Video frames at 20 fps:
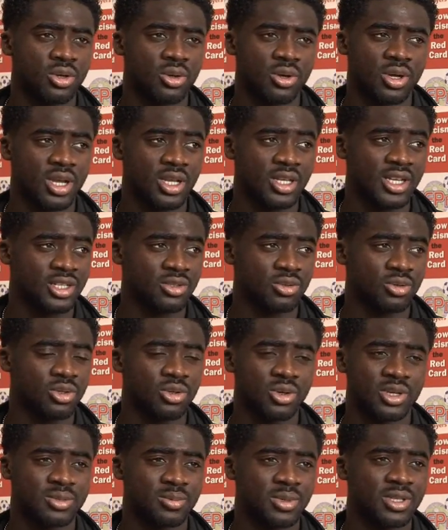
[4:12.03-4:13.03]
you know, does
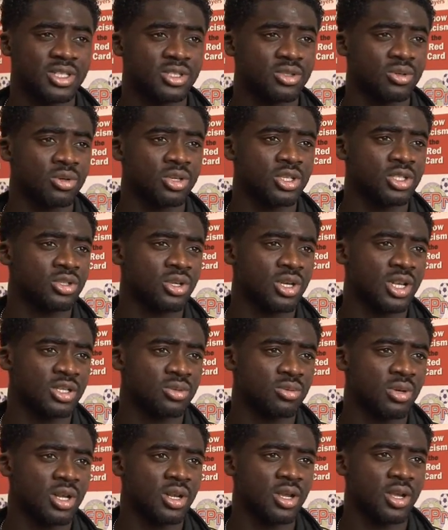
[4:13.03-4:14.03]
not respect his religion
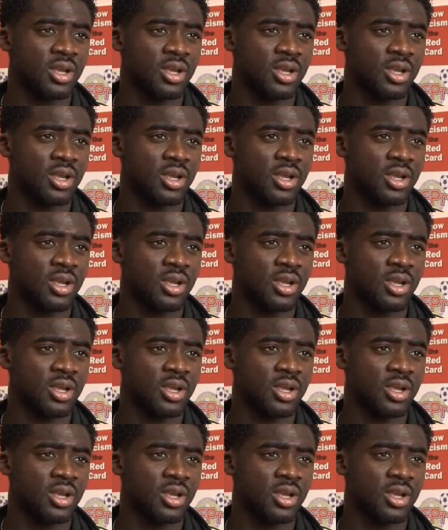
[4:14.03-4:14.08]
as